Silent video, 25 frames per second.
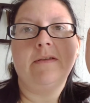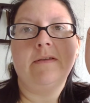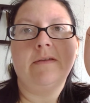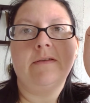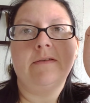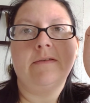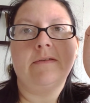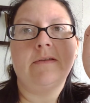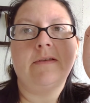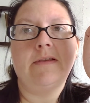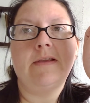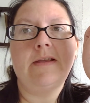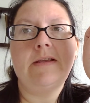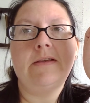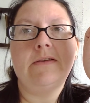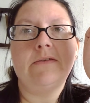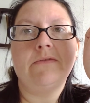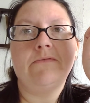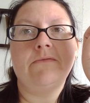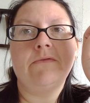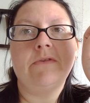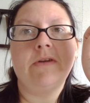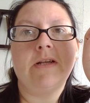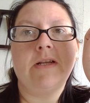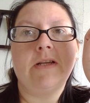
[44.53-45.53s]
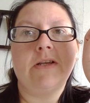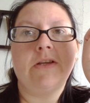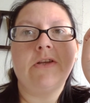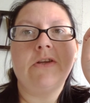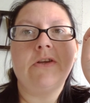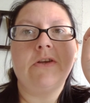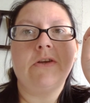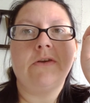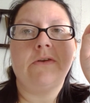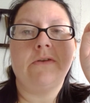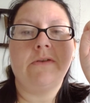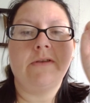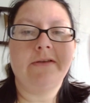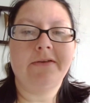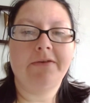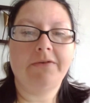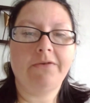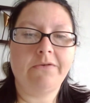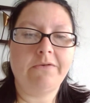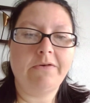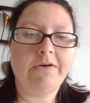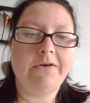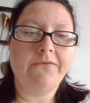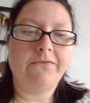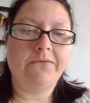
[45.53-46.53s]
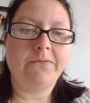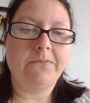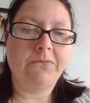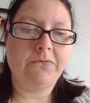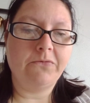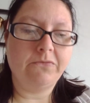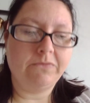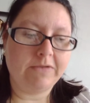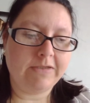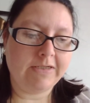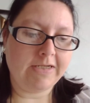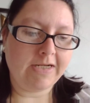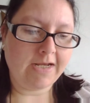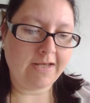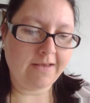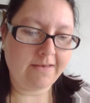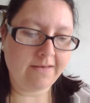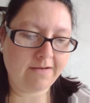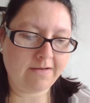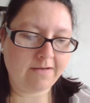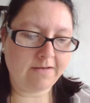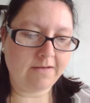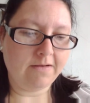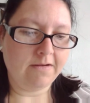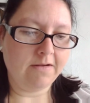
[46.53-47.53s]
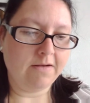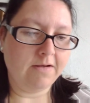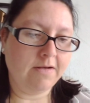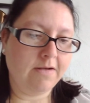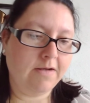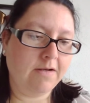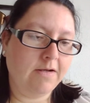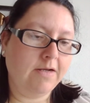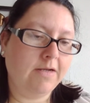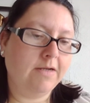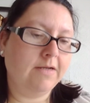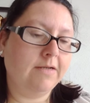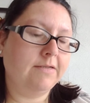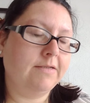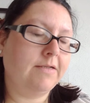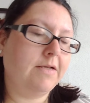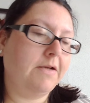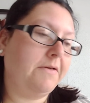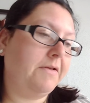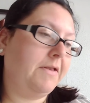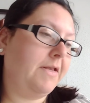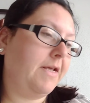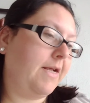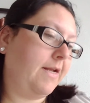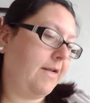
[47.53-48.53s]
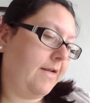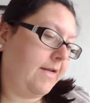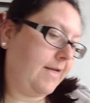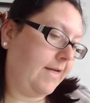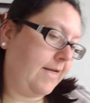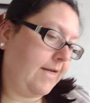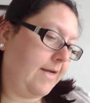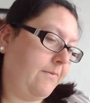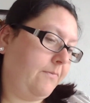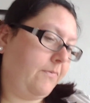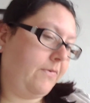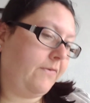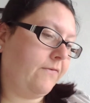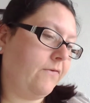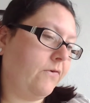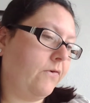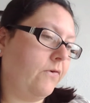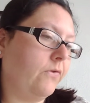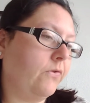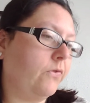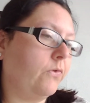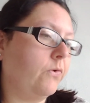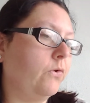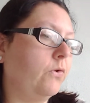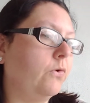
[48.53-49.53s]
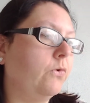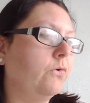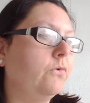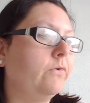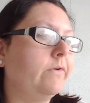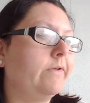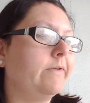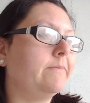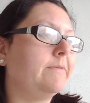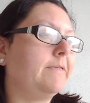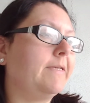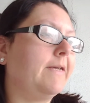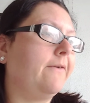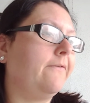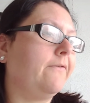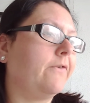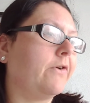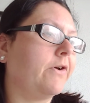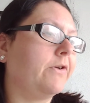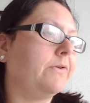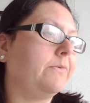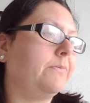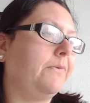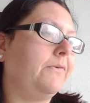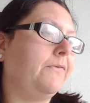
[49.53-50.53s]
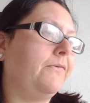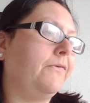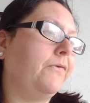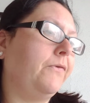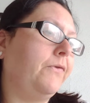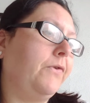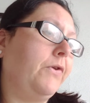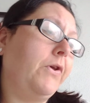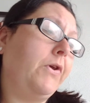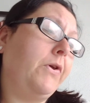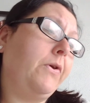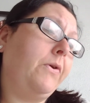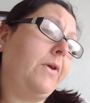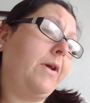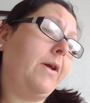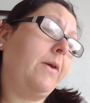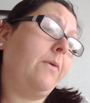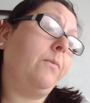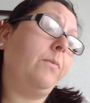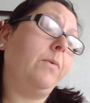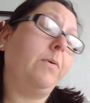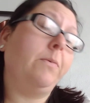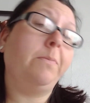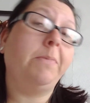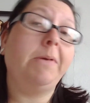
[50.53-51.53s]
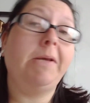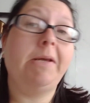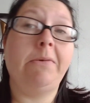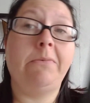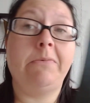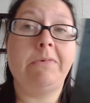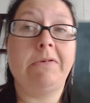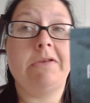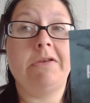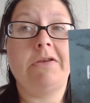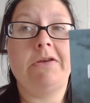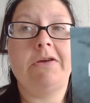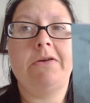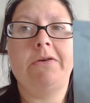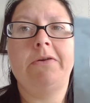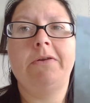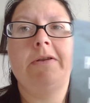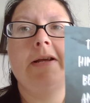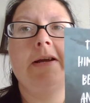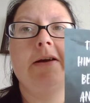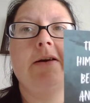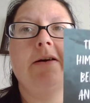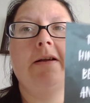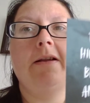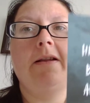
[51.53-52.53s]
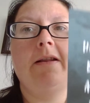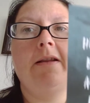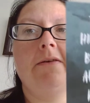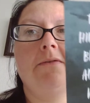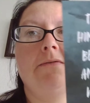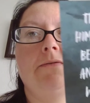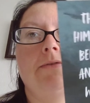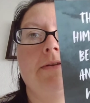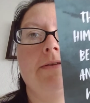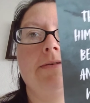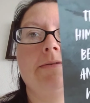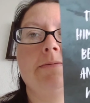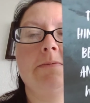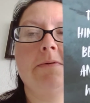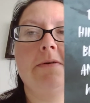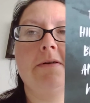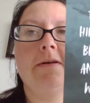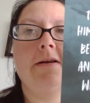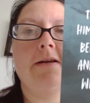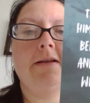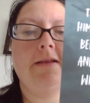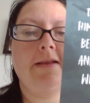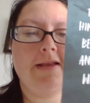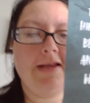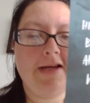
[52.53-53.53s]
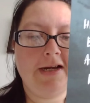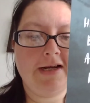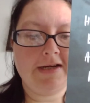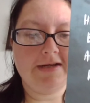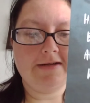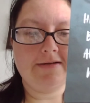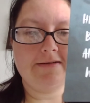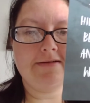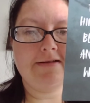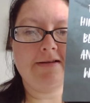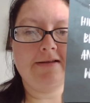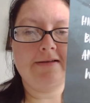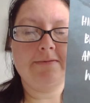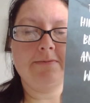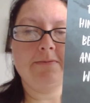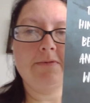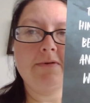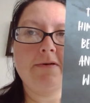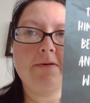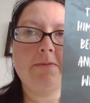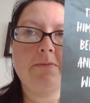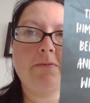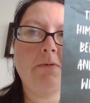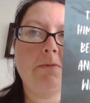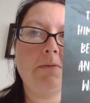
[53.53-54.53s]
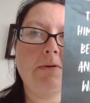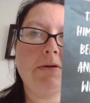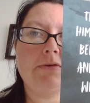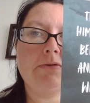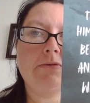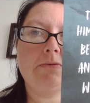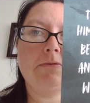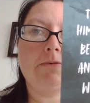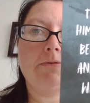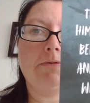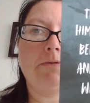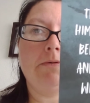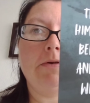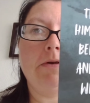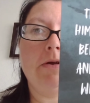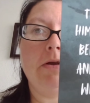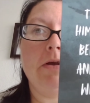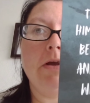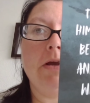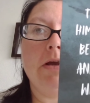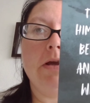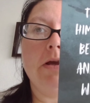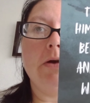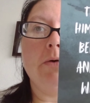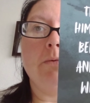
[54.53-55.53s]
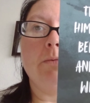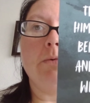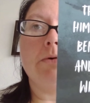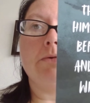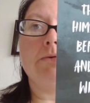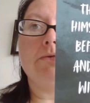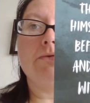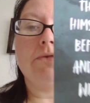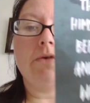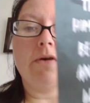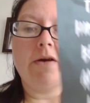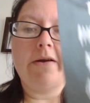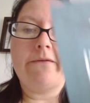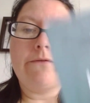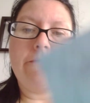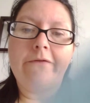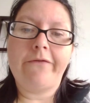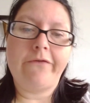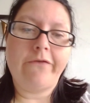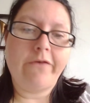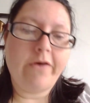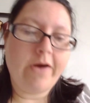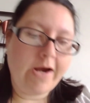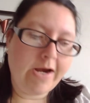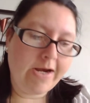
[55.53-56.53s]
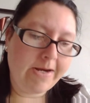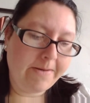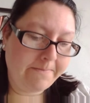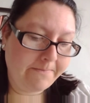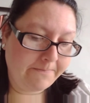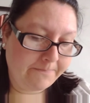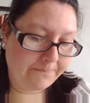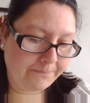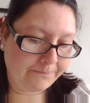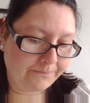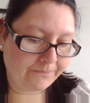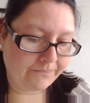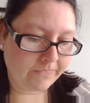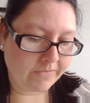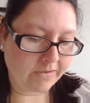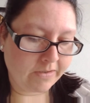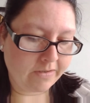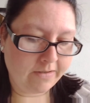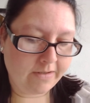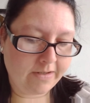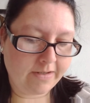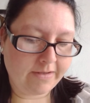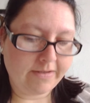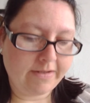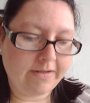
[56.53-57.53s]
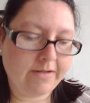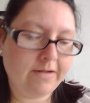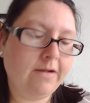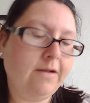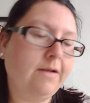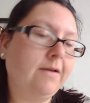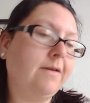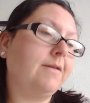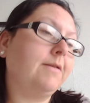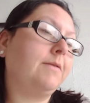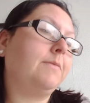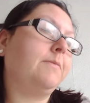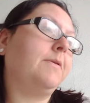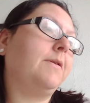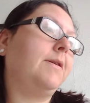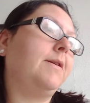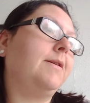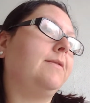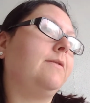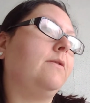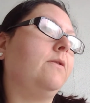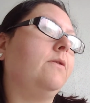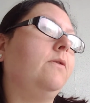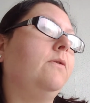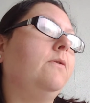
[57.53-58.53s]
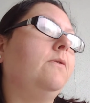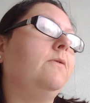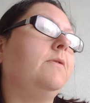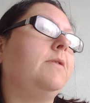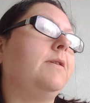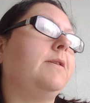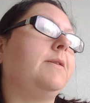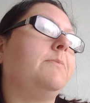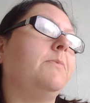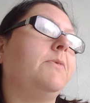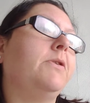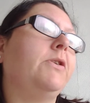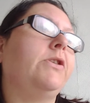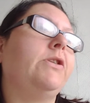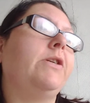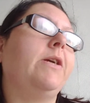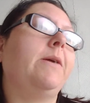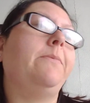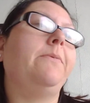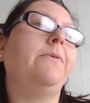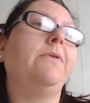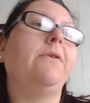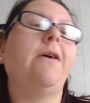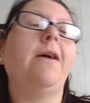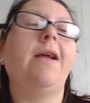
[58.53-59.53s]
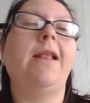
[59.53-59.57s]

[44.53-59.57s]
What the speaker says: So these are really cute. There's three of them all together. So then again, we've got the Lord himself goes before you and will be with you. Now, I love this one. I think it's this one. I'll probably we'll try and frame. And then the last one is, the Lord is my shepherd, I